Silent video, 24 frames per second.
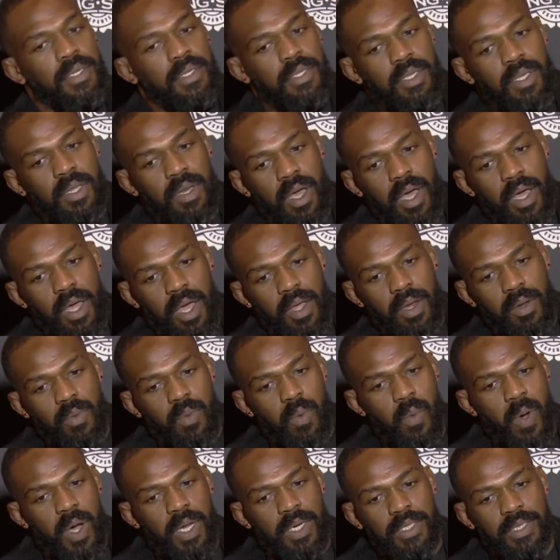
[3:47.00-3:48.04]
You know, I
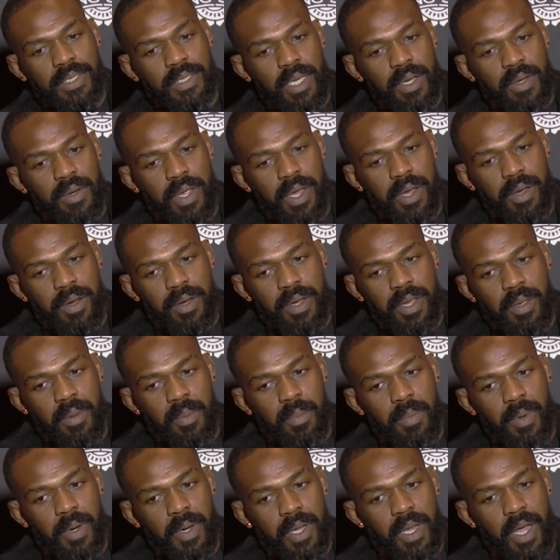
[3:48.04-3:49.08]
don't want to sound arrogant,
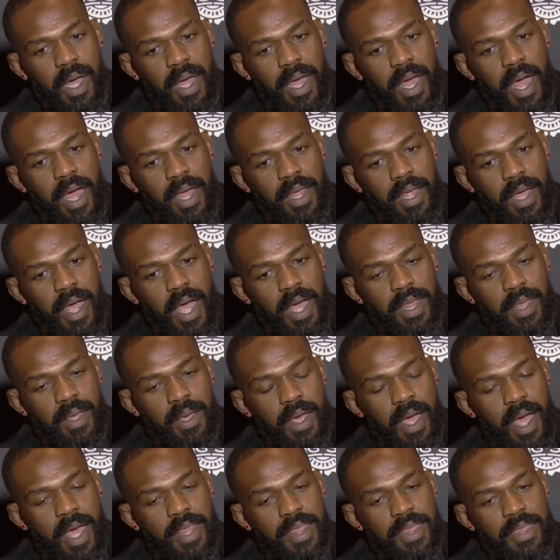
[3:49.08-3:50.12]
but I, I,
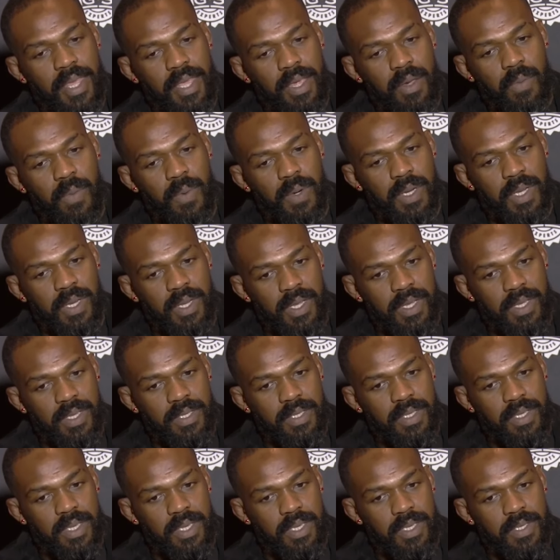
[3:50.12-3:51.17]
I think what it
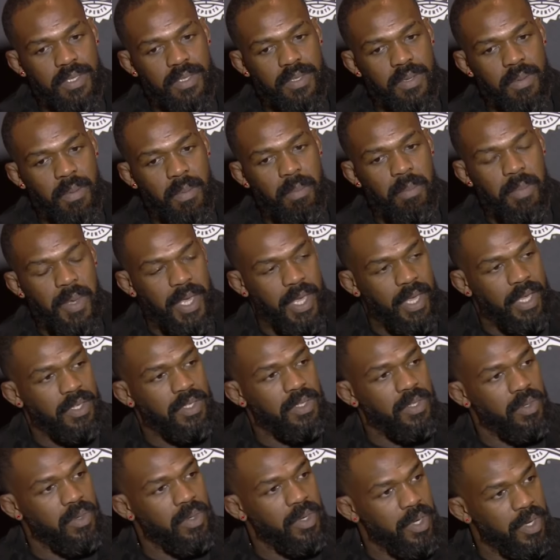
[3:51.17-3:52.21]
is is being
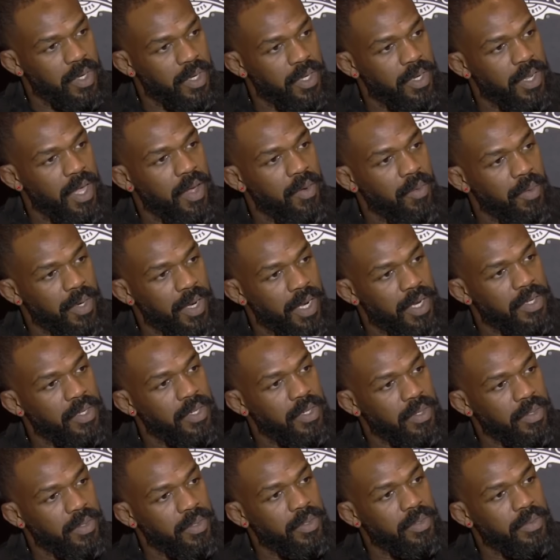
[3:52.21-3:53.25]
so good at what I
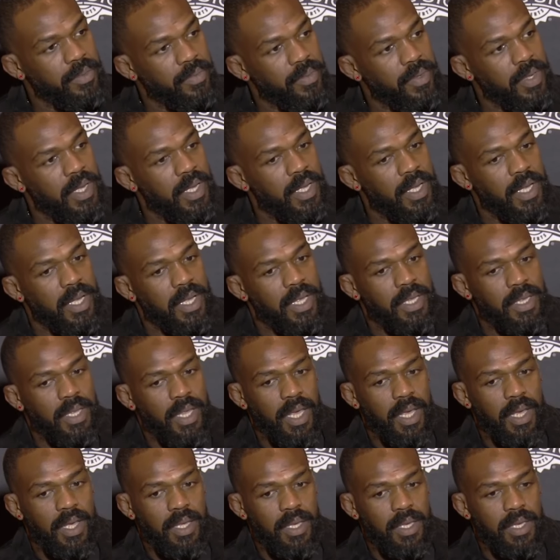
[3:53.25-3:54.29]
do
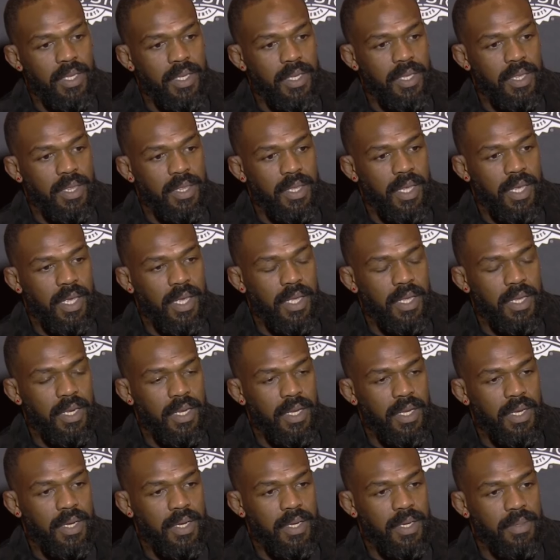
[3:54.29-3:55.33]
that that
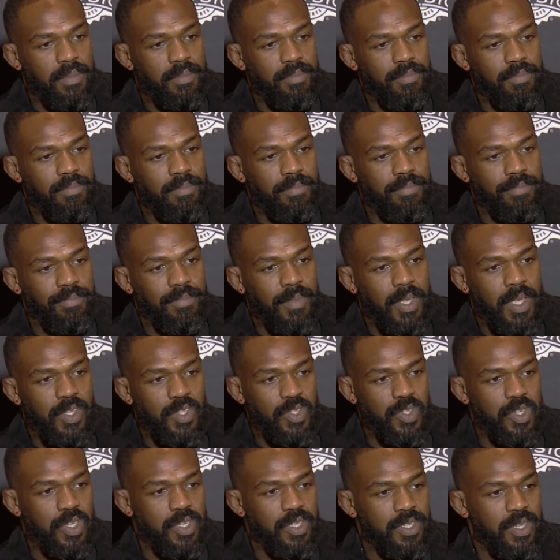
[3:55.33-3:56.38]
uh, it's
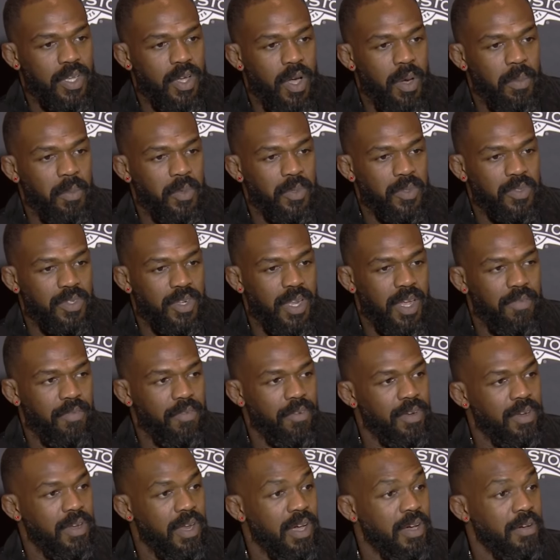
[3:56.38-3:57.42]
just almost never
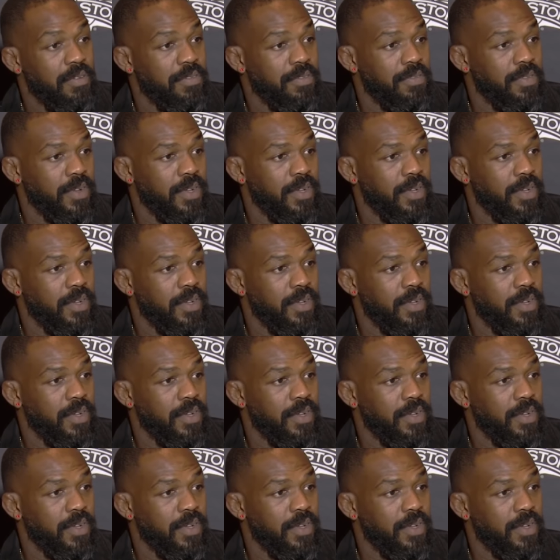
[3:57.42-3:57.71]
enough.